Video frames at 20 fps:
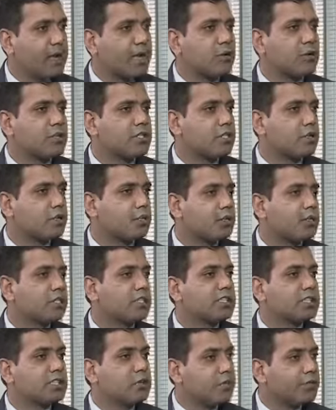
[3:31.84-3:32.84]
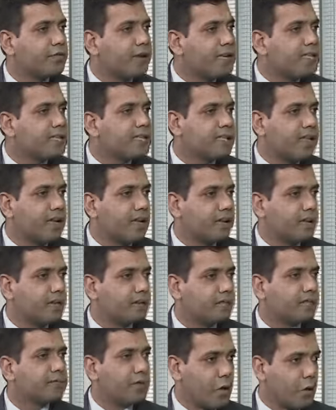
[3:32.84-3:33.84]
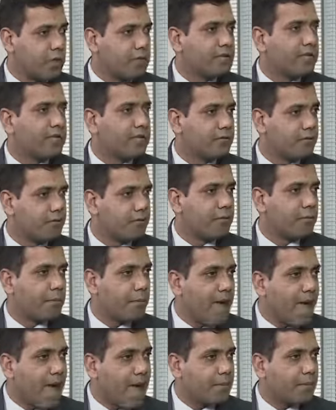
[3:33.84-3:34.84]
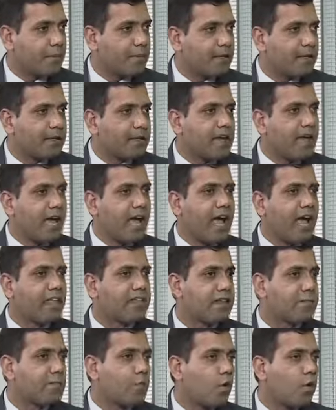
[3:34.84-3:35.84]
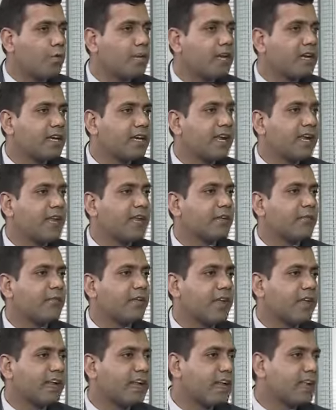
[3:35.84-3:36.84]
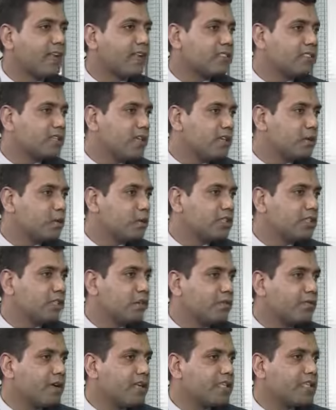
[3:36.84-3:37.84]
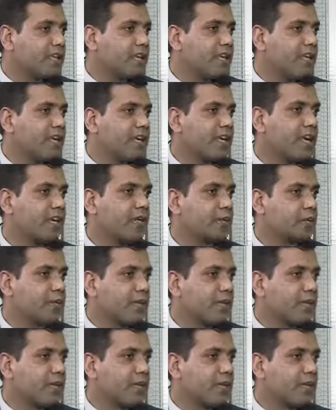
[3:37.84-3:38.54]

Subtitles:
Because you put geofencing on the map, and the moment a vehicle hits into geofencing area, you